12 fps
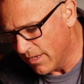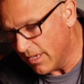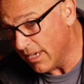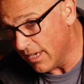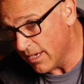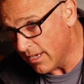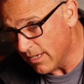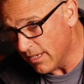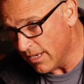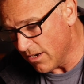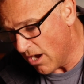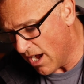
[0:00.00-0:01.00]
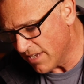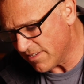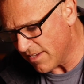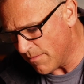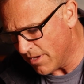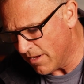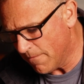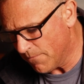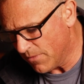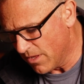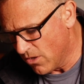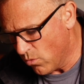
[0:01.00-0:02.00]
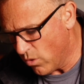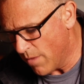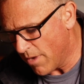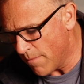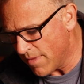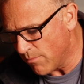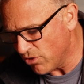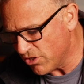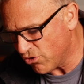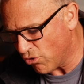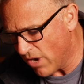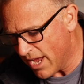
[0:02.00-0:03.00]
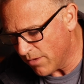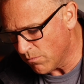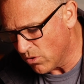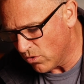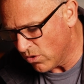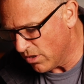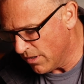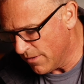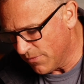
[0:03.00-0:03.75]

Here, in high summer, where my memories crowd more,